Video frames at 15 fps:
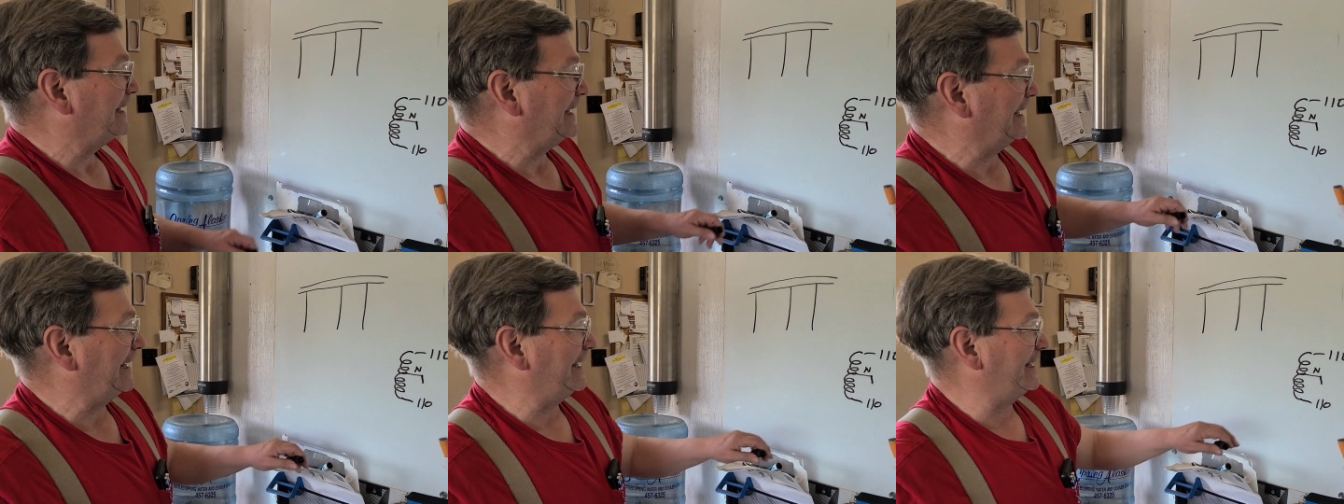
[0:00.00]

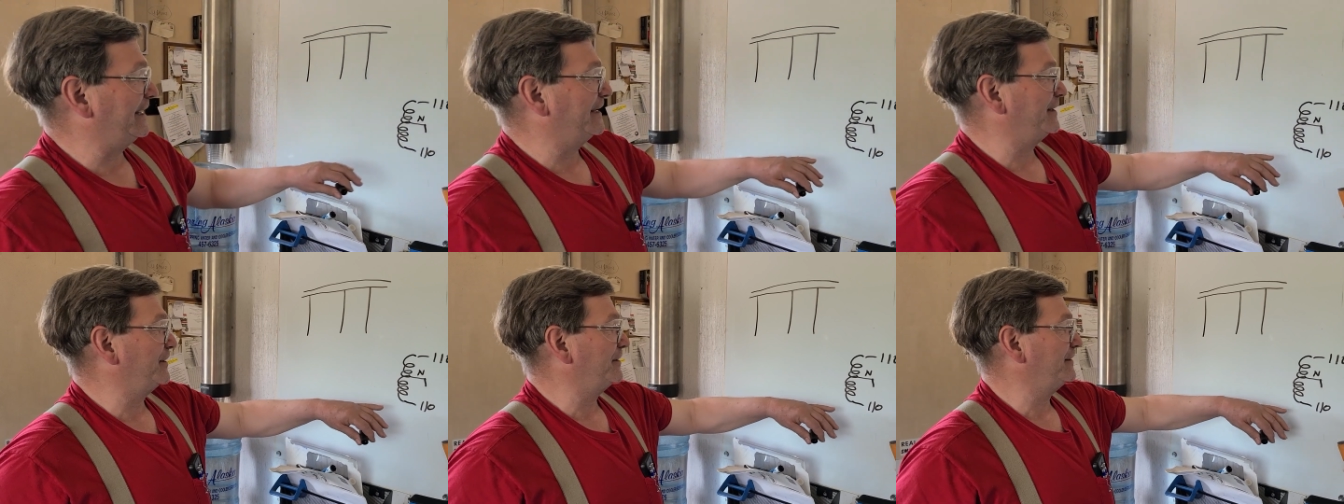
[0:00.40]

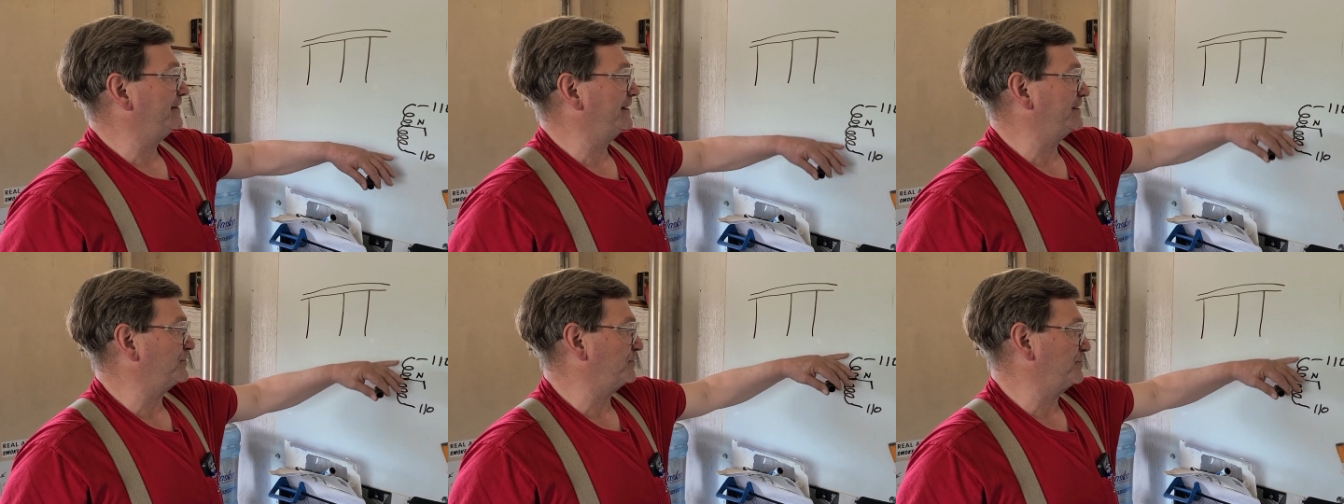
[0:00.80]
and
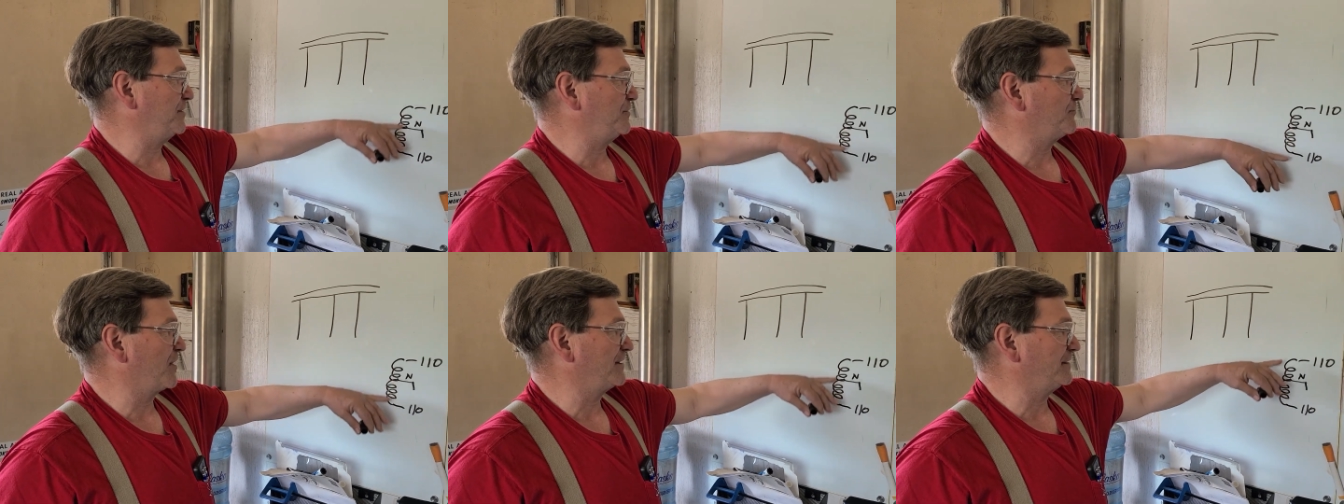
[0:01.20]
this would
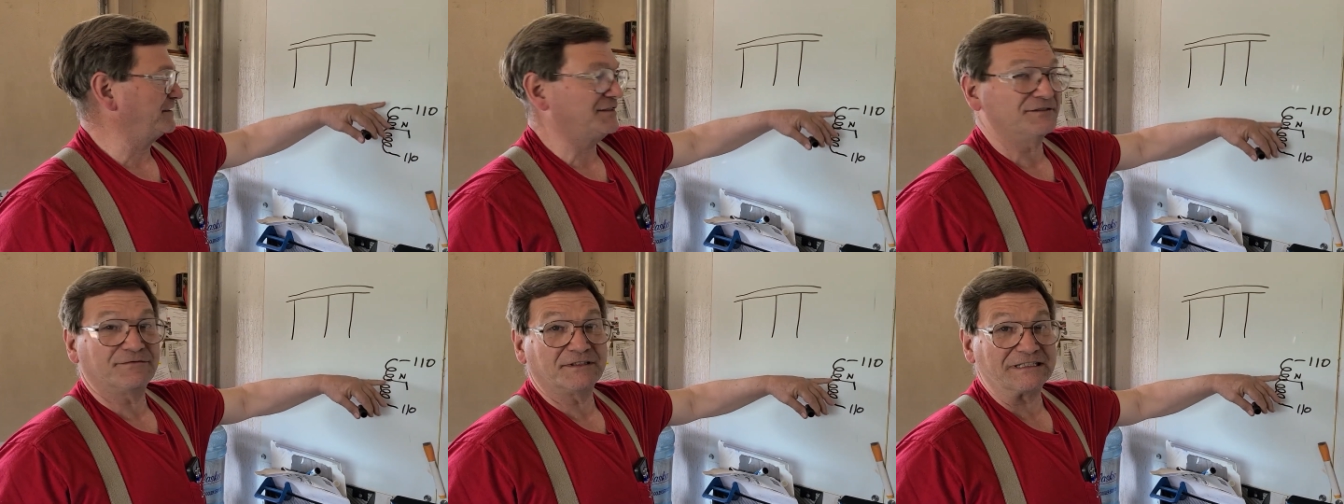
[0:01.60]
be
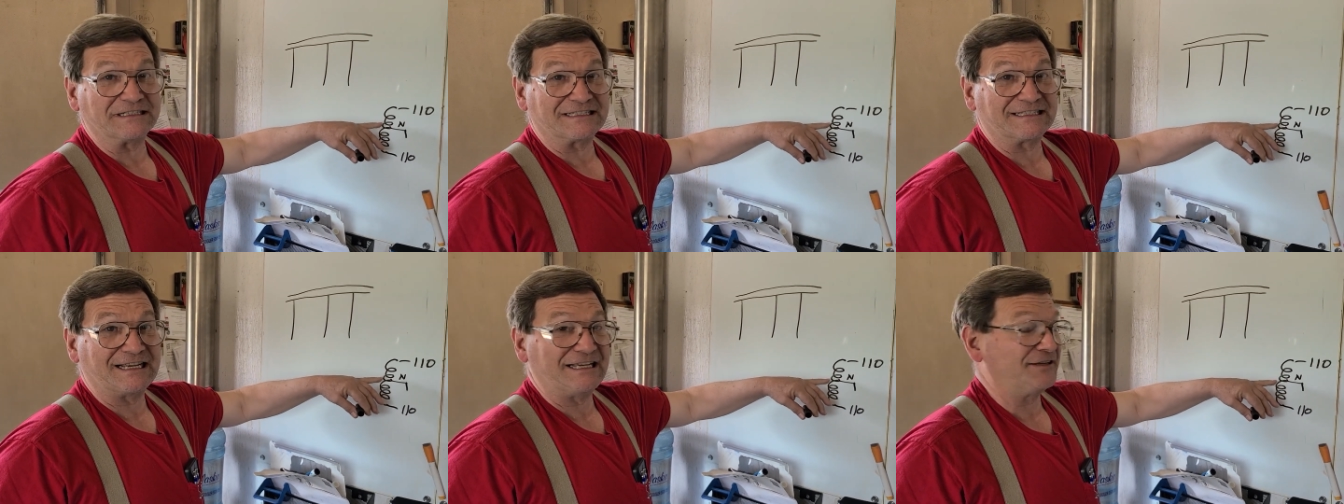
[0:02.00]
relatively
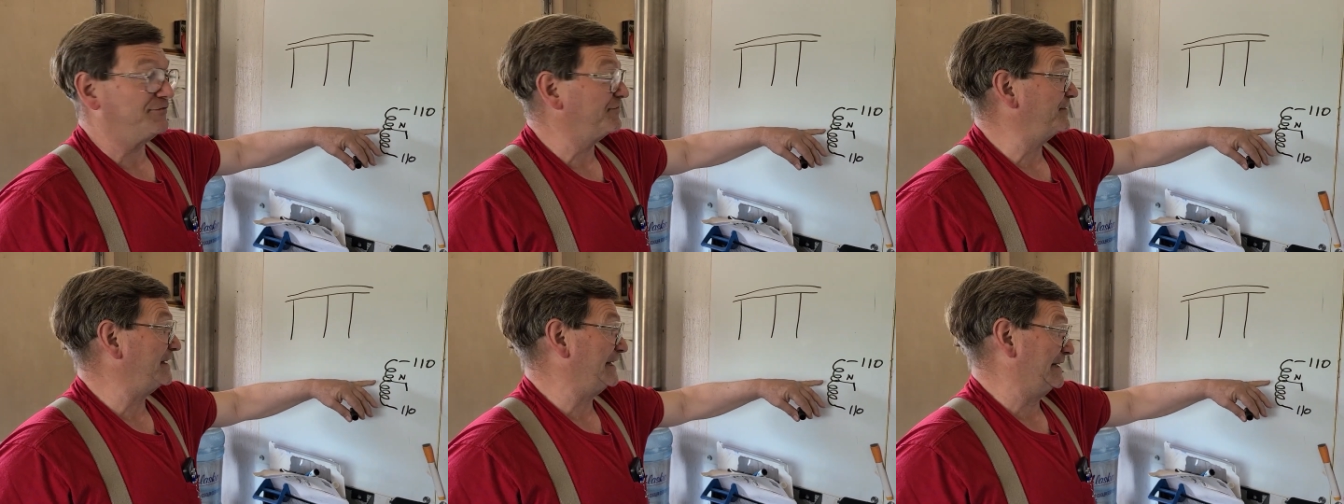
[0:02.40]

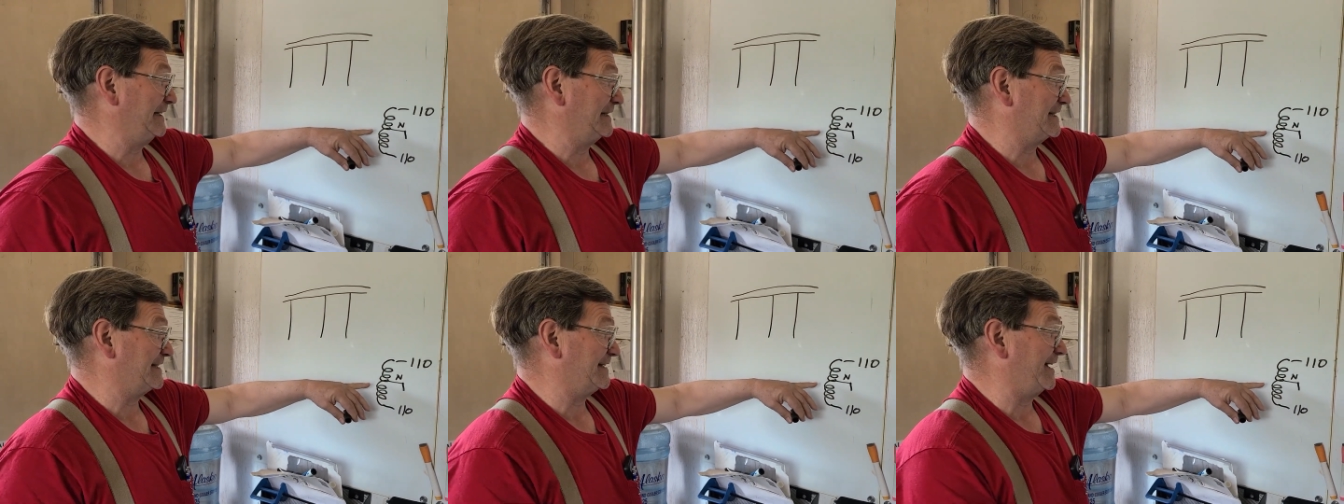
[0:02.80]
safe in
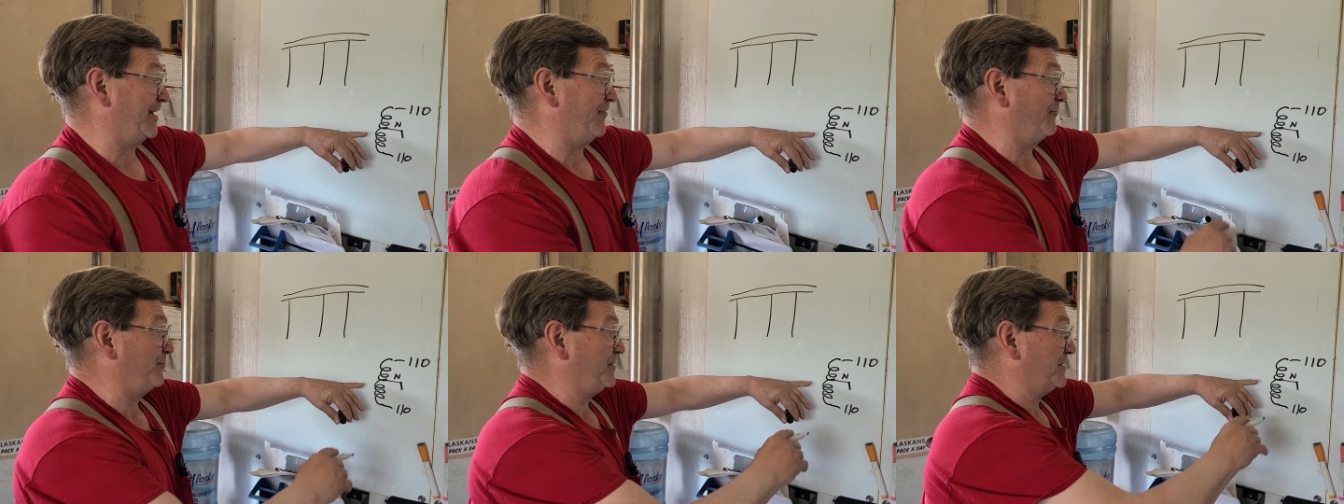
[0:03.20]

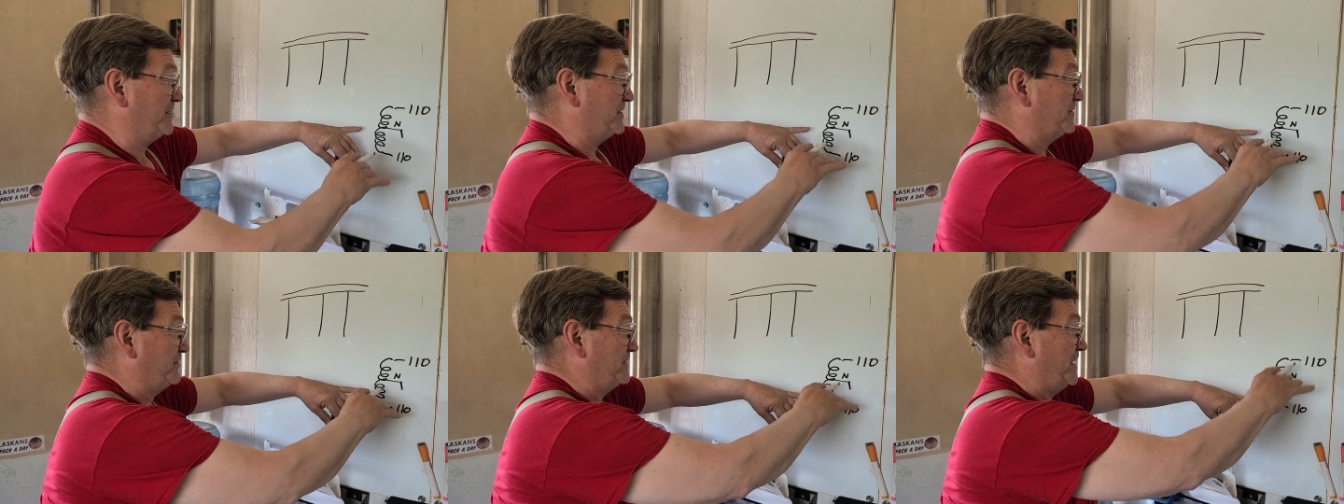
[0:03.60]
itself
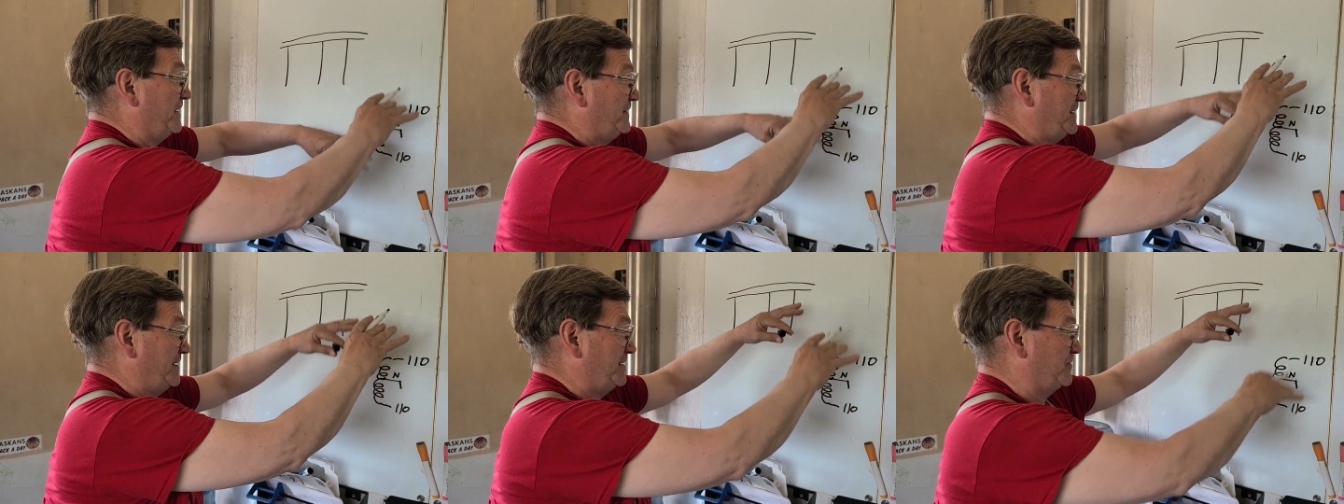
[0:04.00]
because if
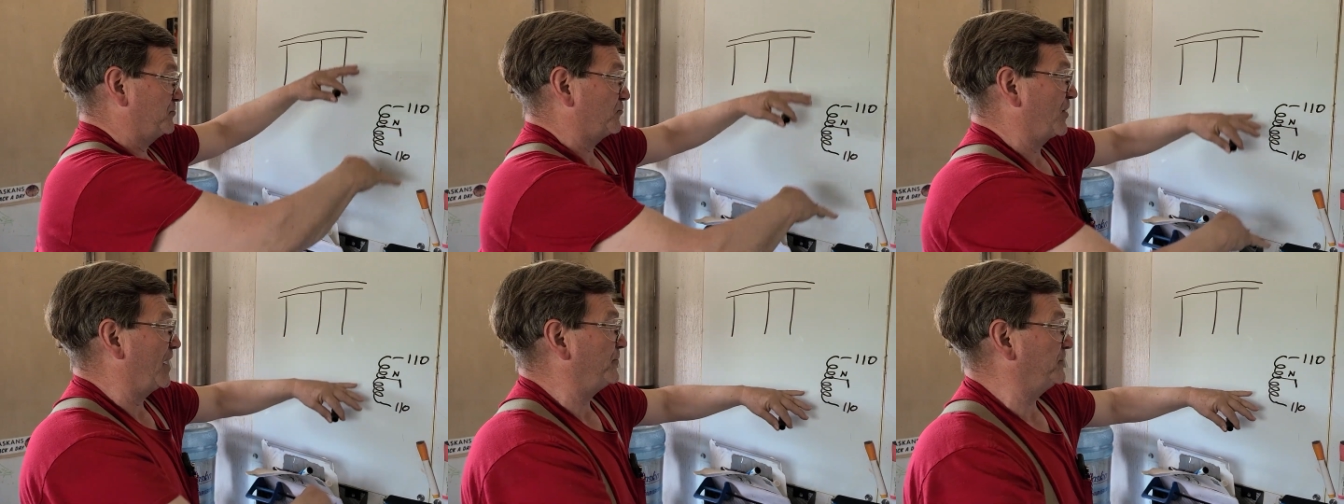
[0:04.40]
nothing is
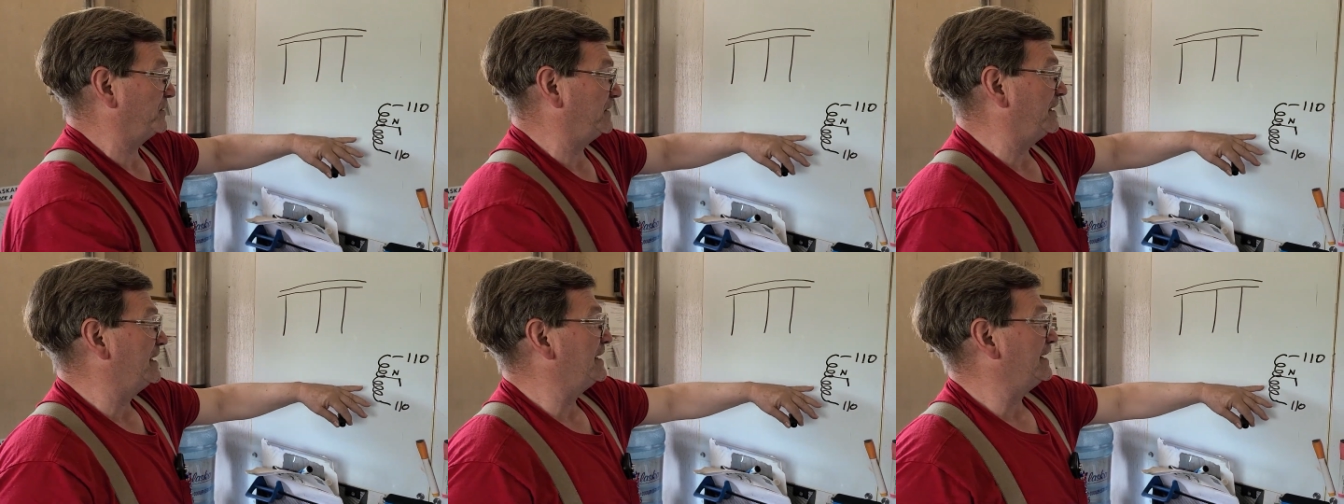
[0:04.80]
grounded,